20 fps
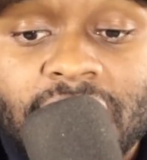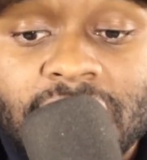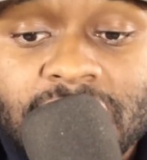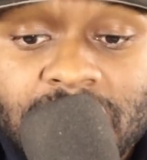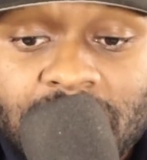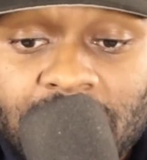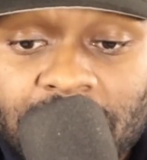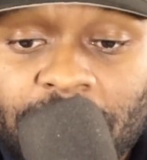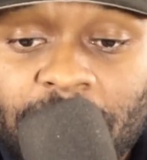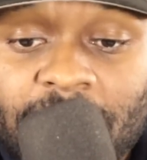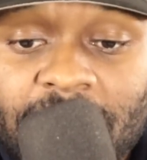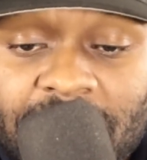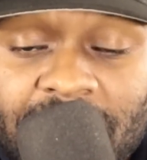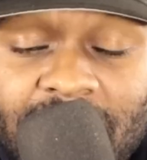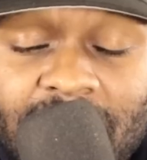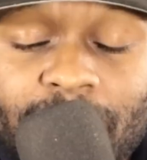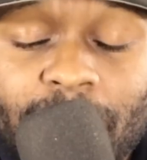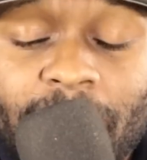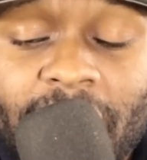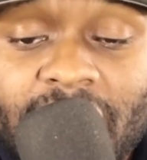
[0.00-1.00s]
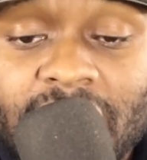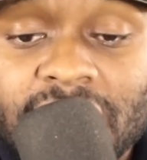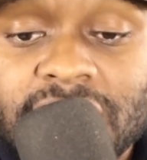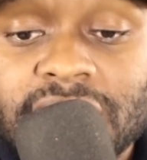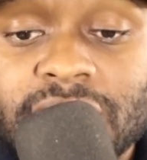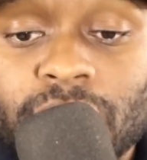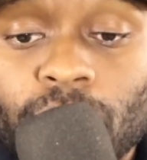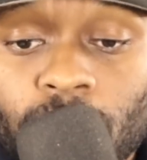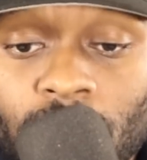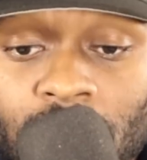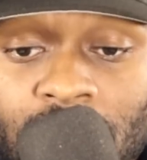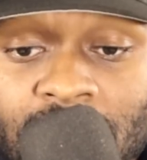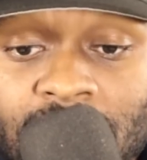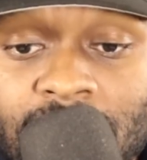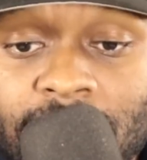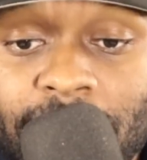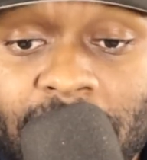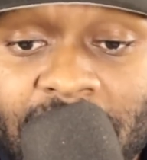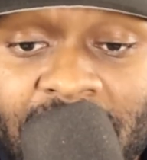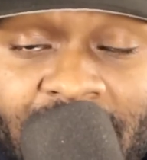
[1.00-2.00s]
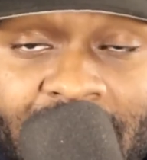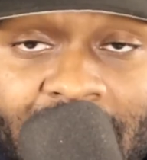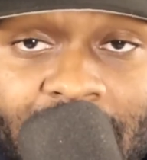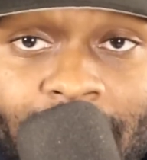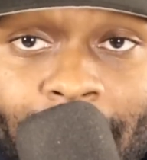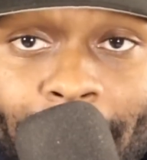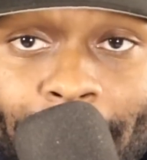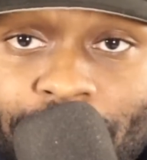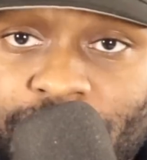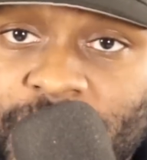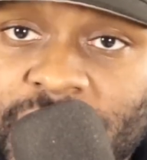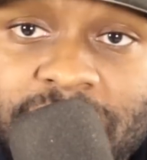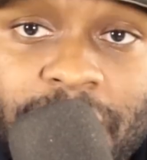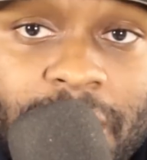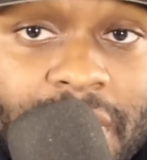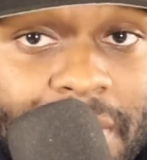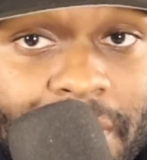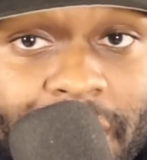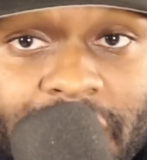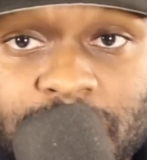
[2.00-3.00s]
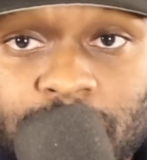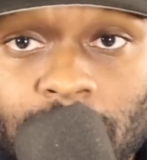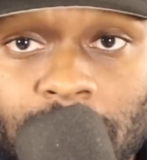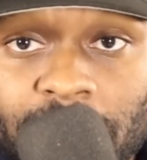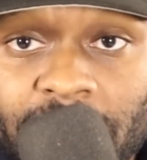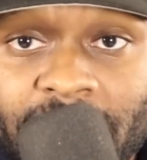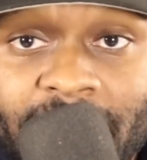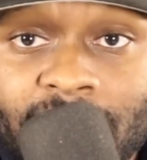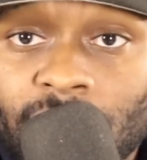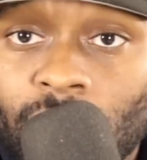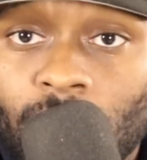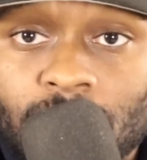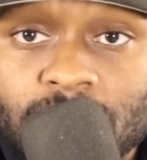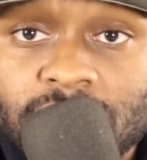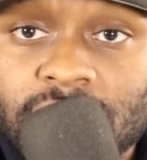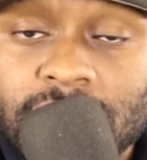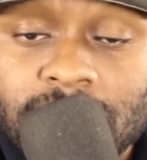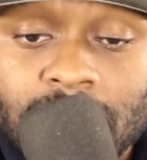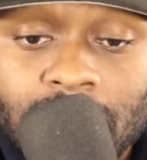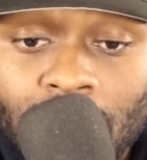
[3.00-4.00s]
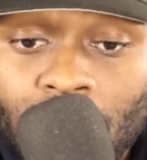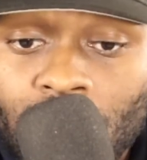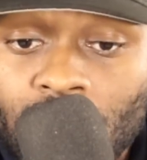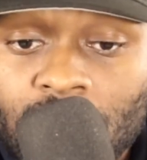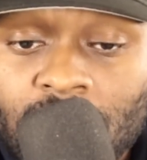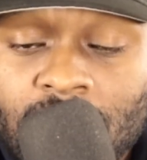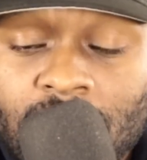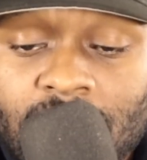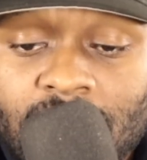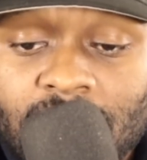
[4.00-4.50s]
This should be the best run plan. This should be the best run plan all season long.